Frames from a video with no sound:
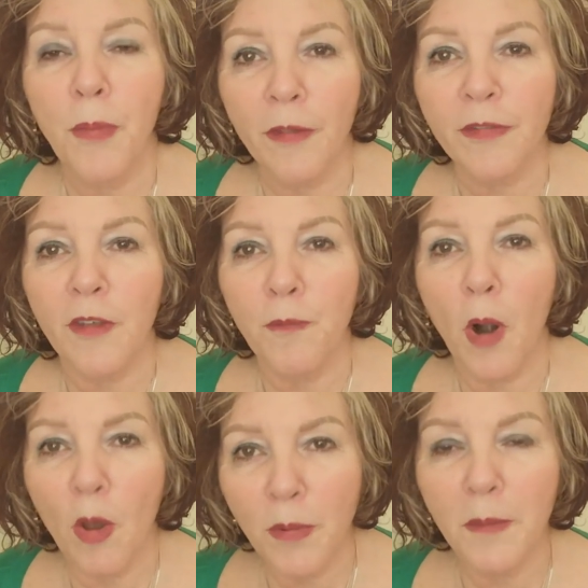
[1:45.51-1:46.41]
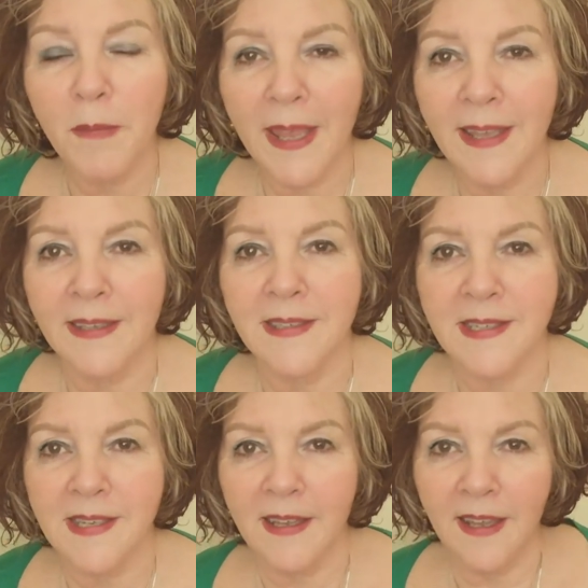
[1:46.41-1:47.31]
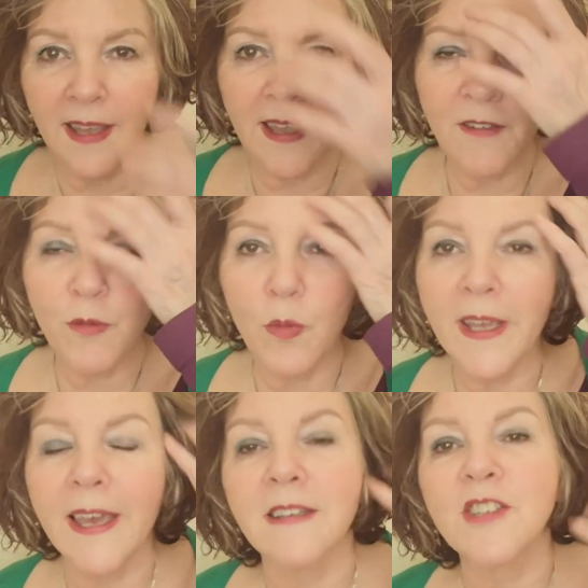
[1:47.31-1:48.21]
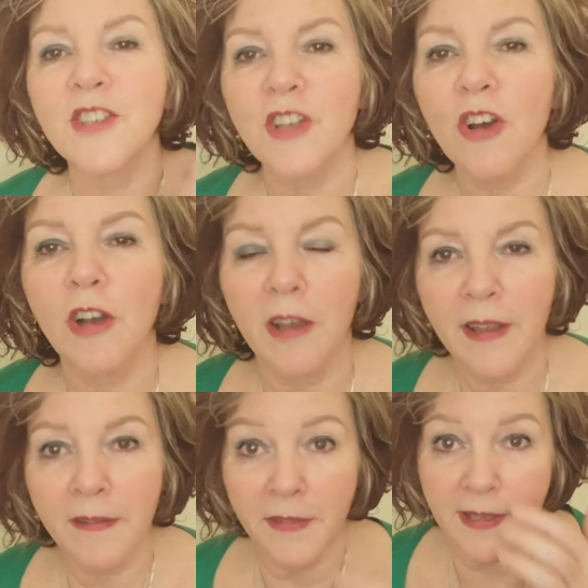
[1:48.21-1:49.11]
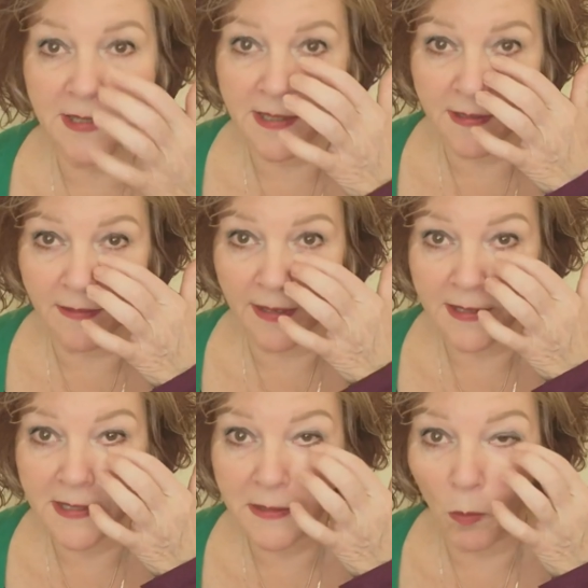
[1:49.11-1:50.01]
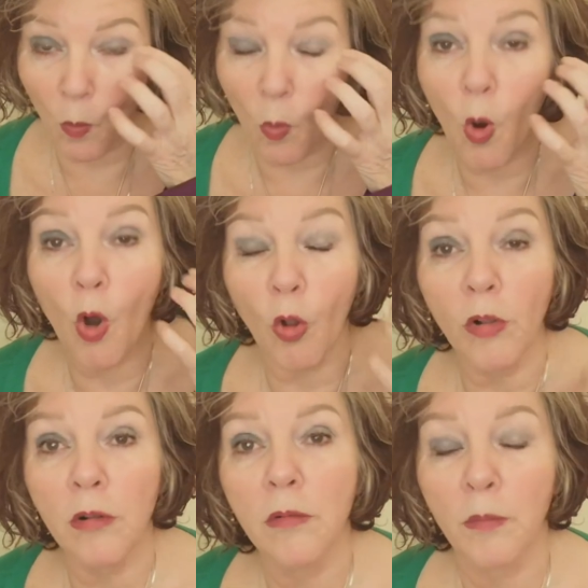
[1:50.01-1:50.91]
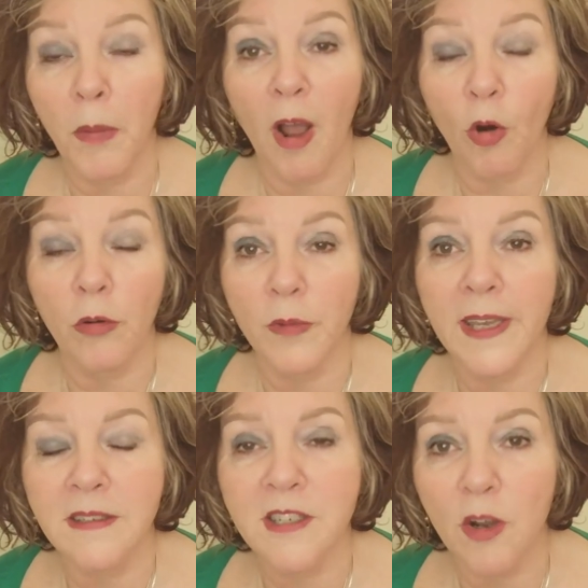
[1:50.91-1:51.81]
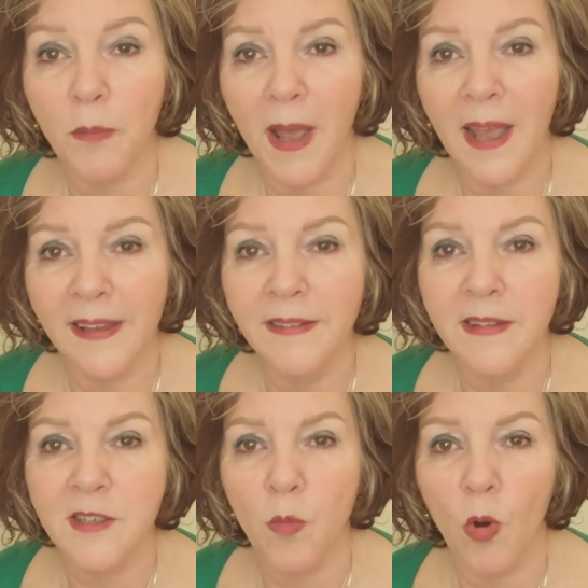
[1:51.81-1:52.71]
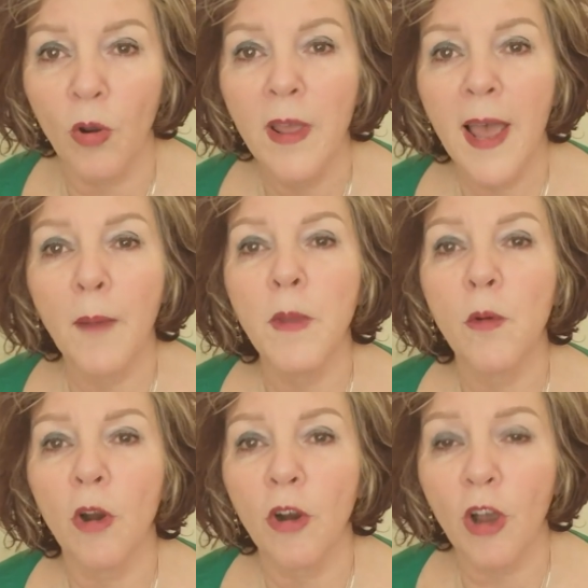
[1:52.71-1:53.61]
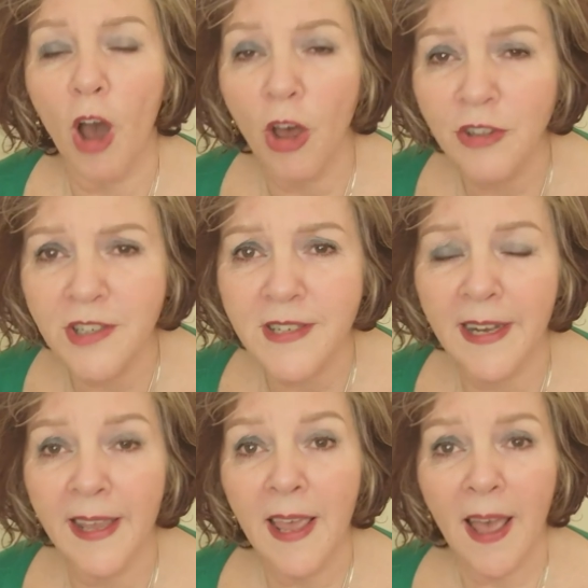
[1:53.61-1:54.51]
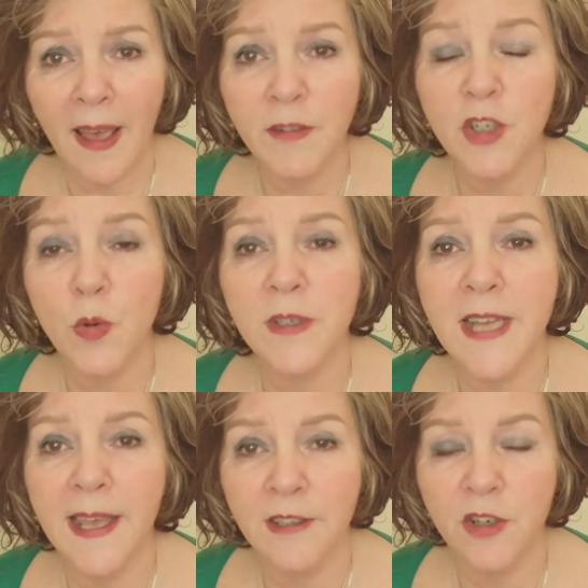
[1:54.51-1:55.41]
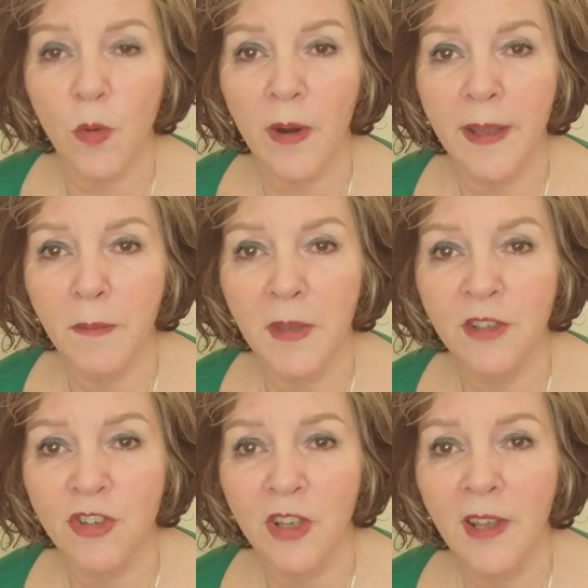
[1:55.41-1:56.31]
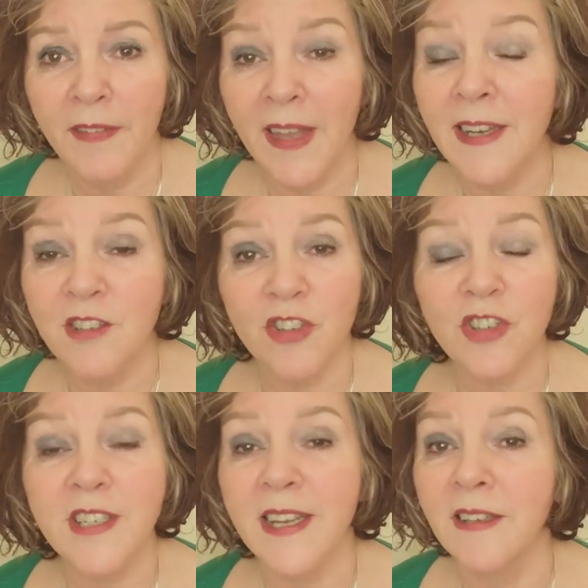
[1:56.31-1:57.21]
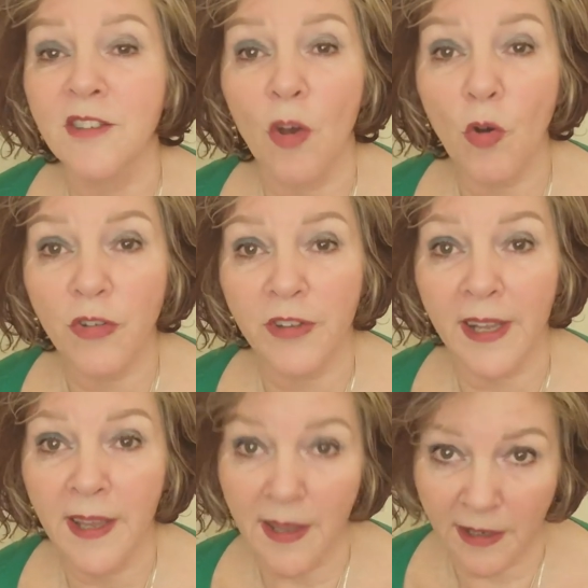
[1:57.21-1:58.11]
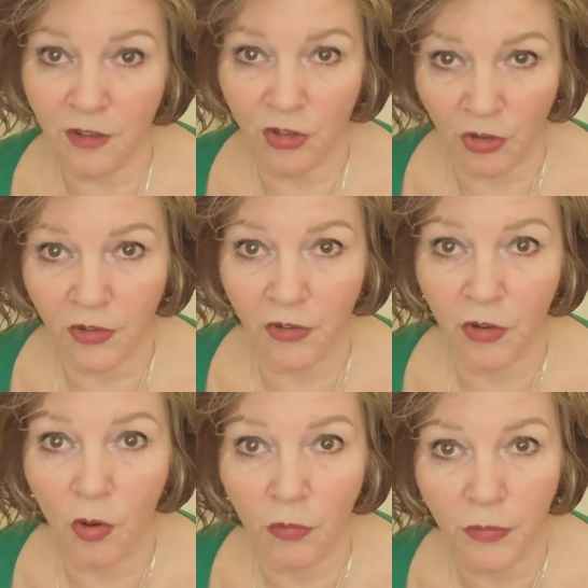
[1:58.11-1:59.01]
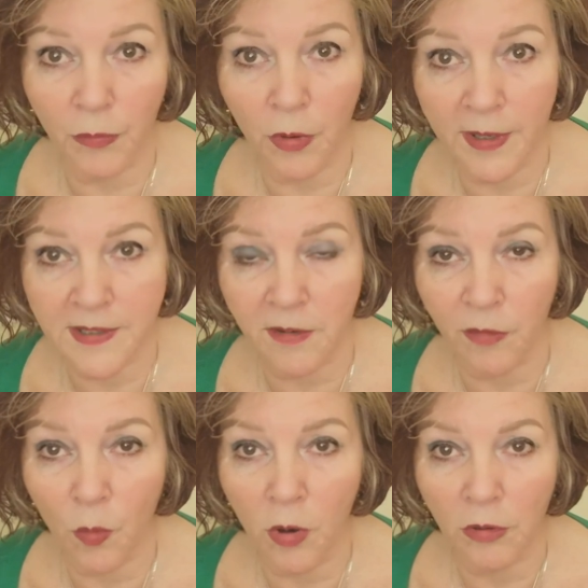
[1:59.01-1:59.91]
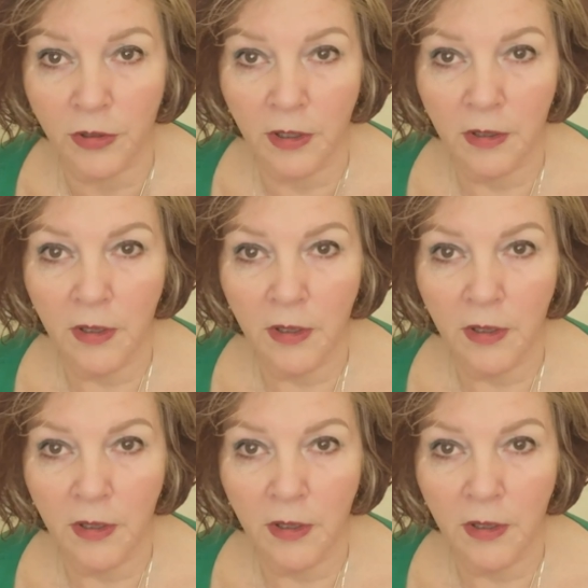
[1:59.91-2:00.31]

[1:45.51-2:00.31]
But the problem is, if we get stuck in this wall, or we get stuck behind this wall and we are constantly having to attend to our image, then it's just exhausting and it shuts us off from the rest of the world.